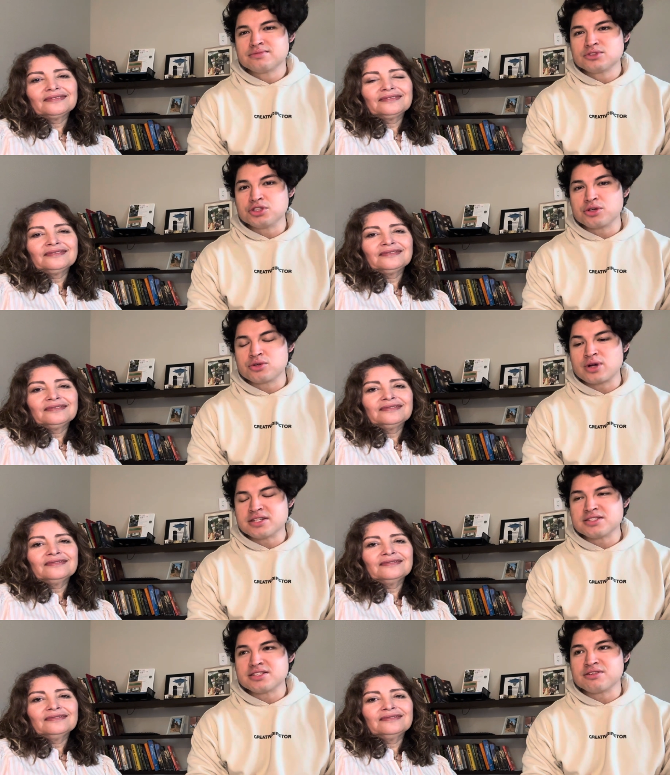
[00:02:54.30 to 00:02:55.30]
Speaker 1: you know
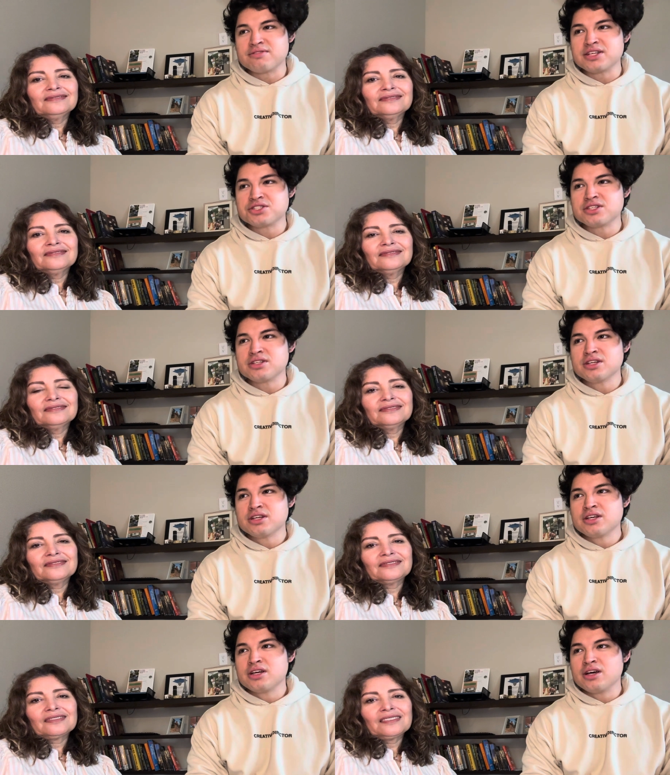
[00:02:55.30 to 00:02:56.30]
crisis intervention
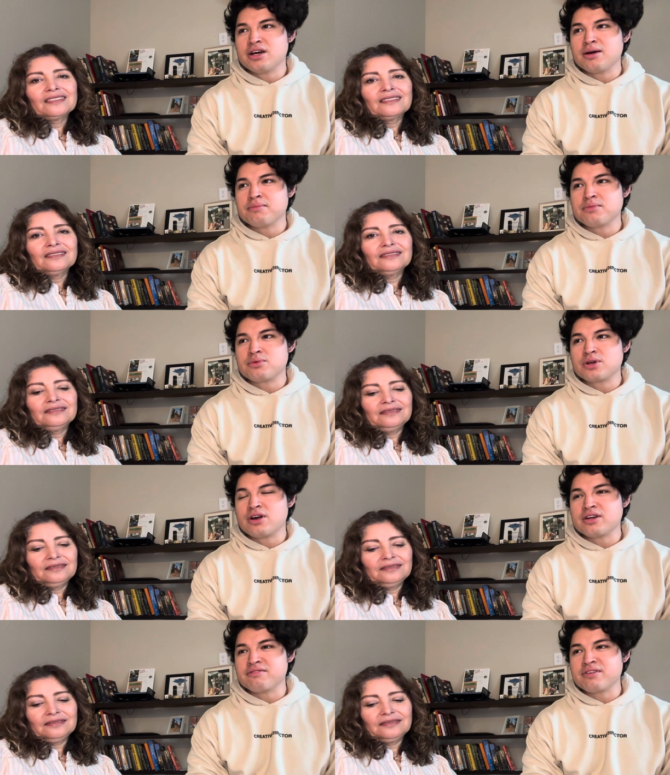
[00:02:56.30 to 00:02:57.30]
um,
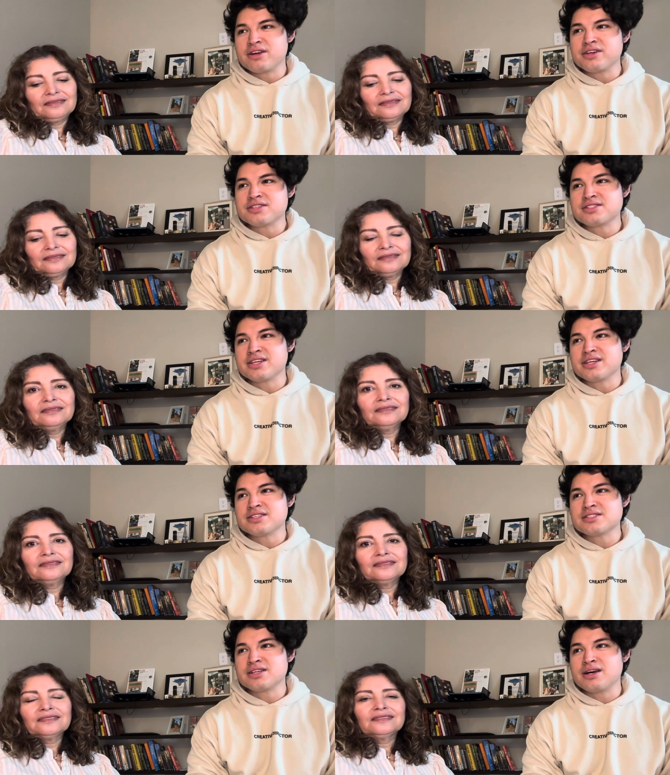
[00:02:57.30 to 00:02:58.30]
regarding various
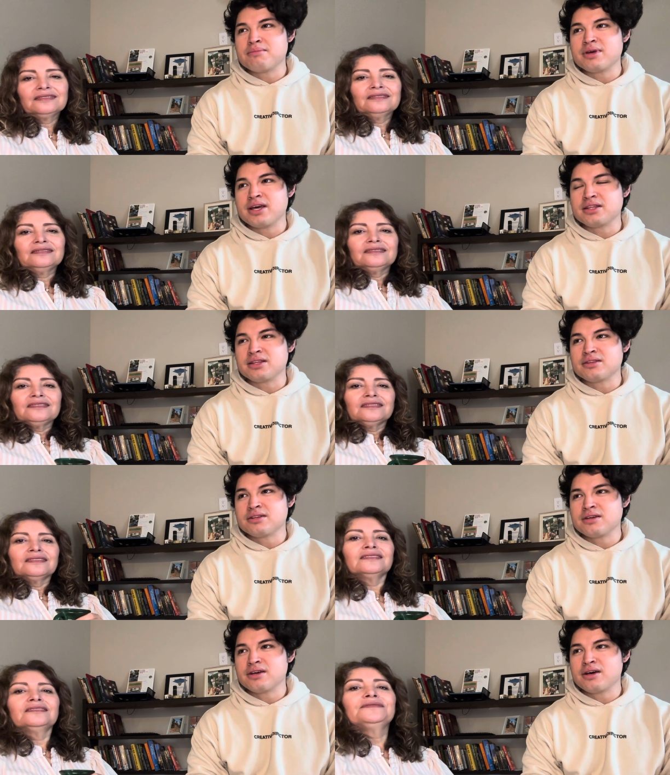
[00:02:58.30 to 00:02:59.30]
things um, and
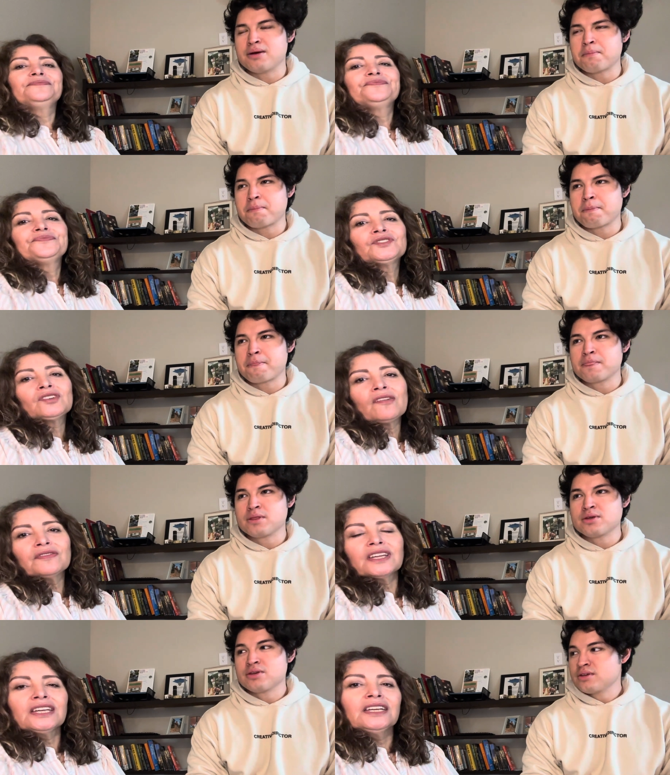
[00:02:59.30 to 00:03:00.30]
um,
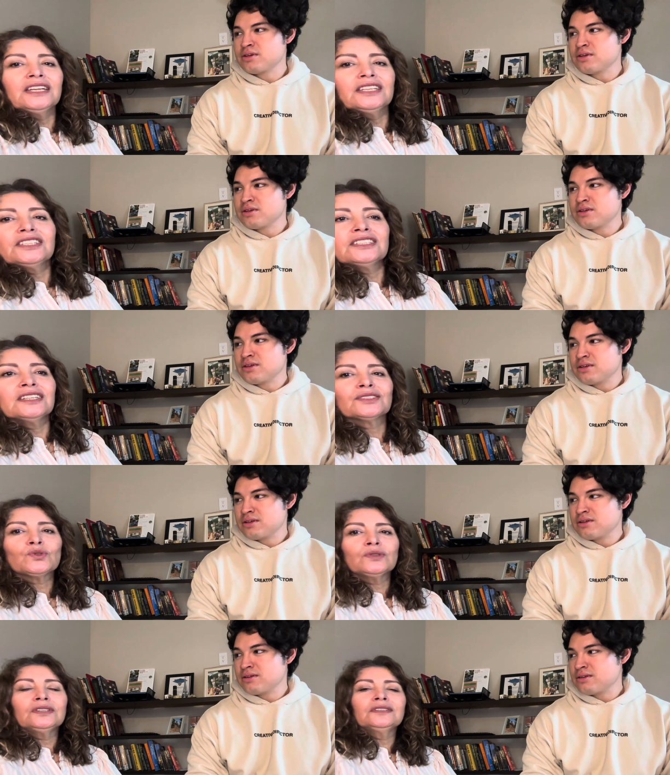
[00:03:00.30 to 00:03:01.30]
Speaker 2: trafficking, sexual